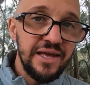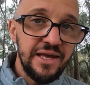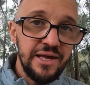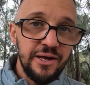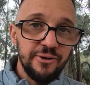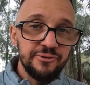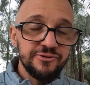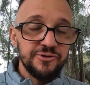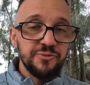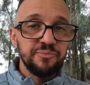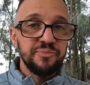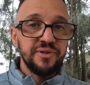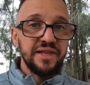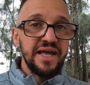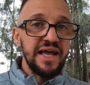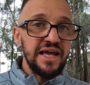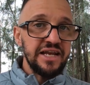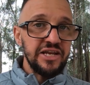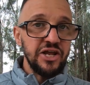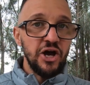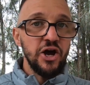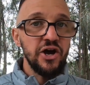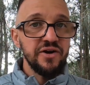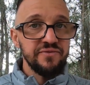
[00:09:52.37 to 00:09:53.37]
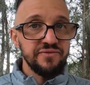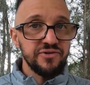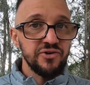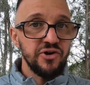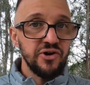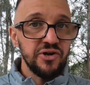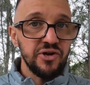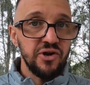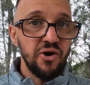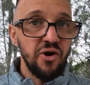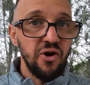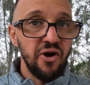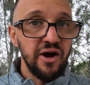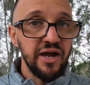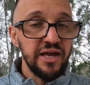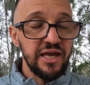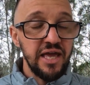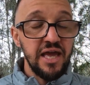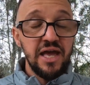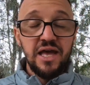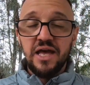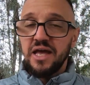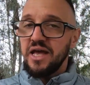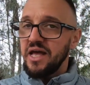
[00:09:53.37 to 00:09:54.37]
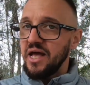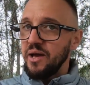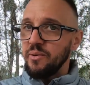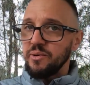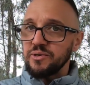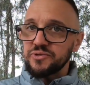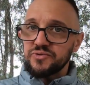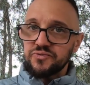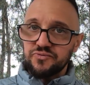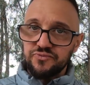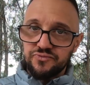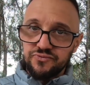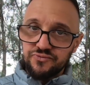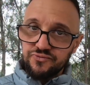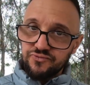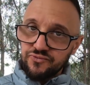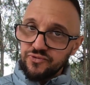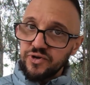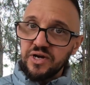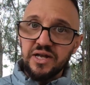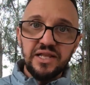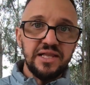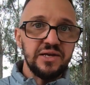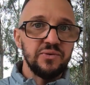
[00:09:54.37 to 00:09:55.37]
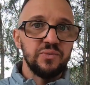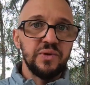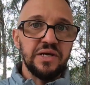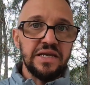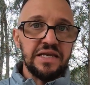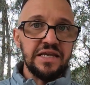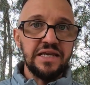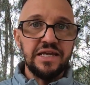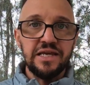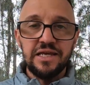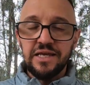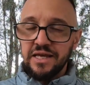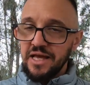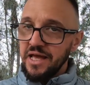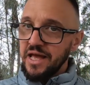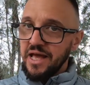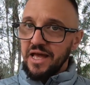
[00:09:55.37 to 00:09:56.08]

It was a planned overnight hike. It was really windy.